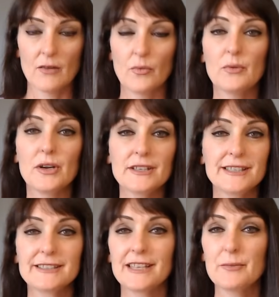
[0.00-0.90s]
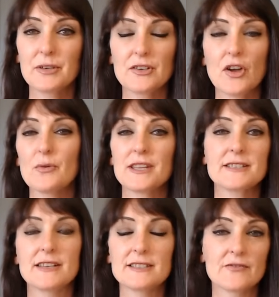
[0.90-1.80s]
We want to dig deeper to know where these
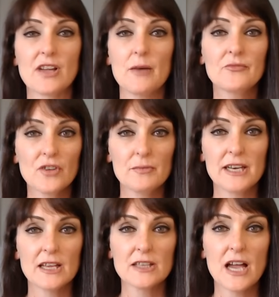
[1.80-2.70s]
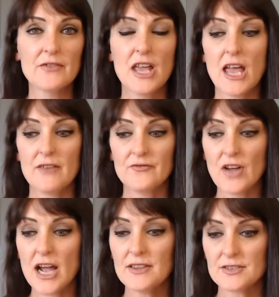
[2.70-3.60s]
things have come from in our life and
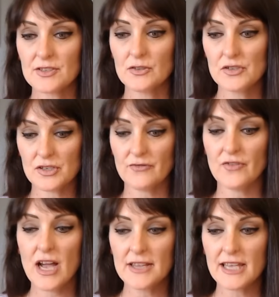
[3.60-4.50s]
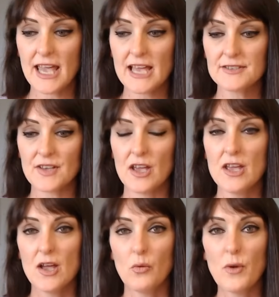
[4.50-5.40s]
find the solution, find the answer.
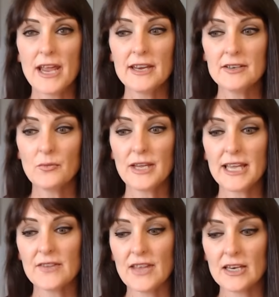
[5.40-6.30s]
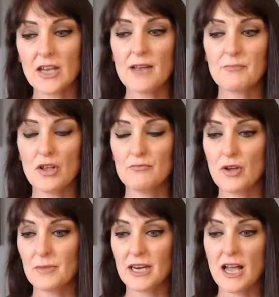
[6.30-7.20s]
When we get that light bulb
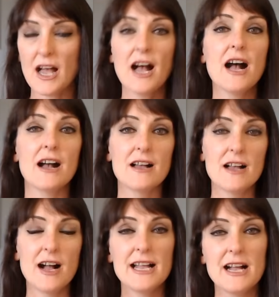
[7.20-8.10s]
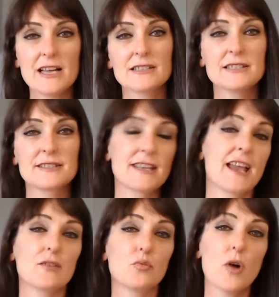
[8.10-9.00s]
moment, aha, I
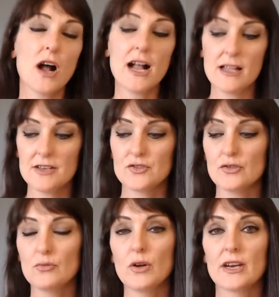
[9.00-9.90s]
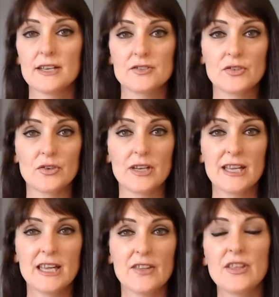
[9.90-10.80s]
understand why I do what I do,
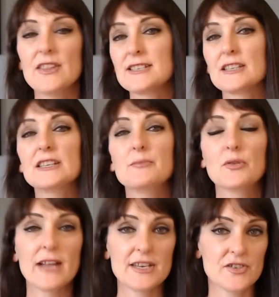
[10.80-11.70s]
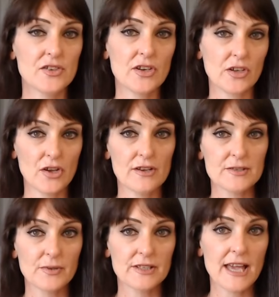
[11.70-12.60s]
then there's a liberation that occurs
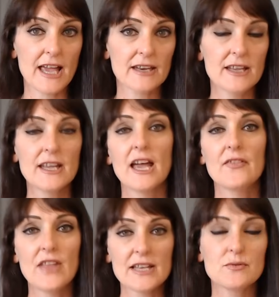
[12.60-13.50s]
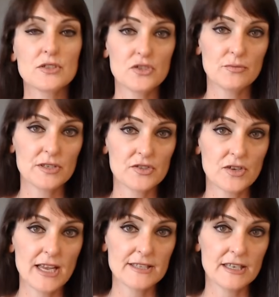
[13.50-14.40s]
with that. And that's what Jupiter's
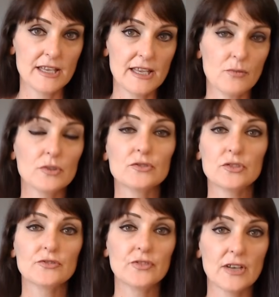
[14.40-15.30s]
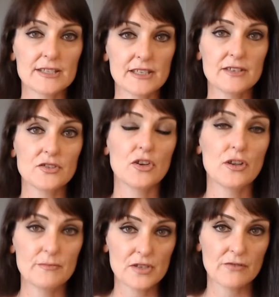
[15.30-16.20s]
transit here will do for us in
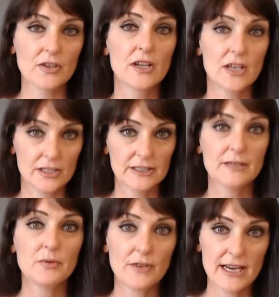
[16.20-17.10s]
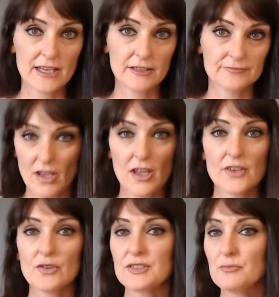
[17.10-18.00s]
terms of liberating.
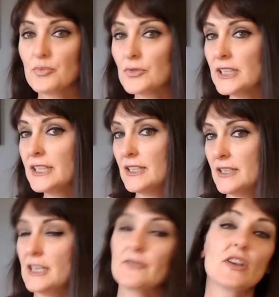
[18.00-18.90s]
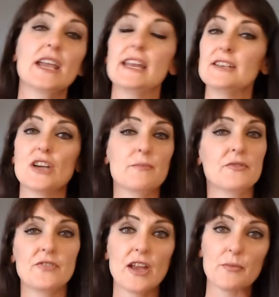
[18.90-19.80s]
So it's a brilliant year for any type
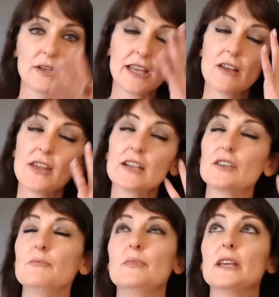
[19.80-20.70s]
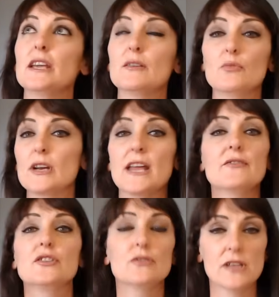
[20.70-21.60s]
of therapy. Now, that can be
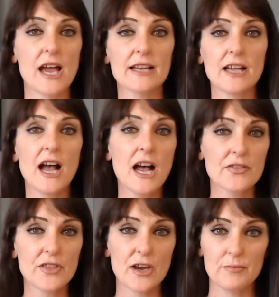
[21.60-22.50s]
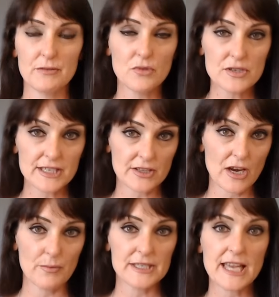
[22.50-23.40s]
whatever you like art therapy, music
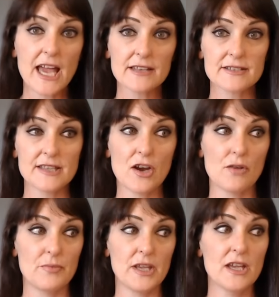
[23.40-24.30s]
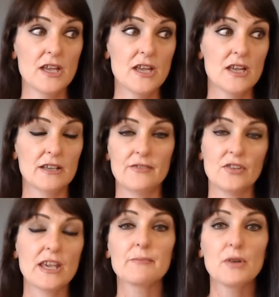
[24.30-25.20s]
therapy, dance therapy,
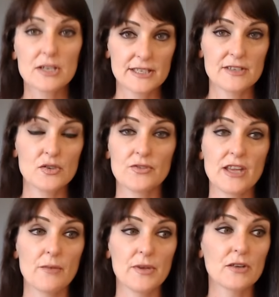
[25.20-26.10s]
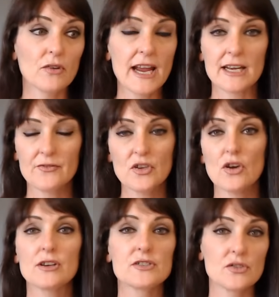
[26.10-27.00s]
if kickboxing's your therapy, great. If
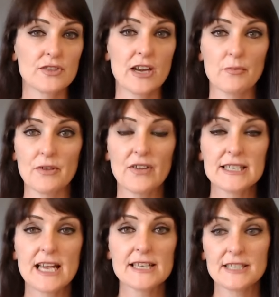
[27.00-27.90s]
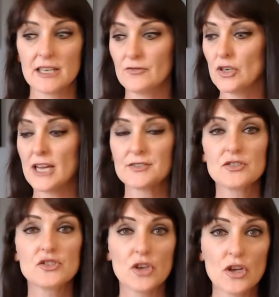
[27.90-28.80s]
yoga's your therapy, fantastic. If you like to
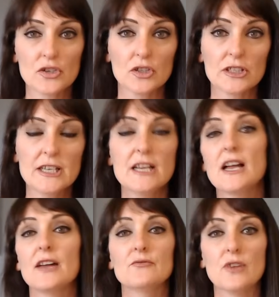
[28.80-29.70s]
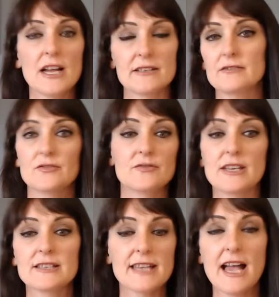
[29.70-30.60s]
journal and write
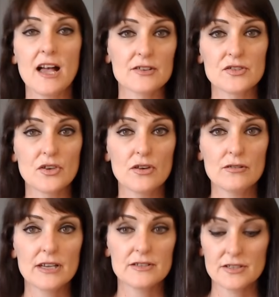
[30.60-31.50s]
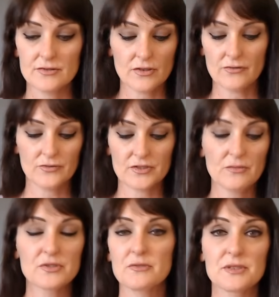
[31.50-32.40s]
things out, you know, and just sort of
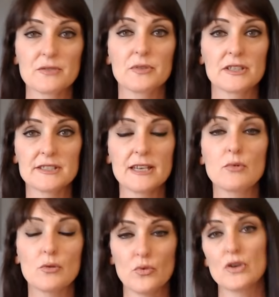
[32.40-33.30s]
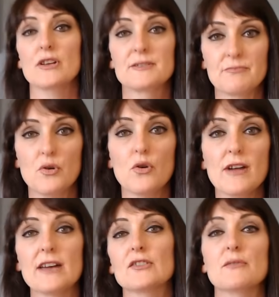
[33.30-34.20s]
scribble, scribble, scribble and see what words pour
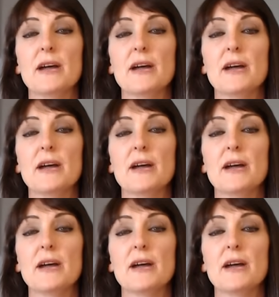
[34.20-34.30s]
out on the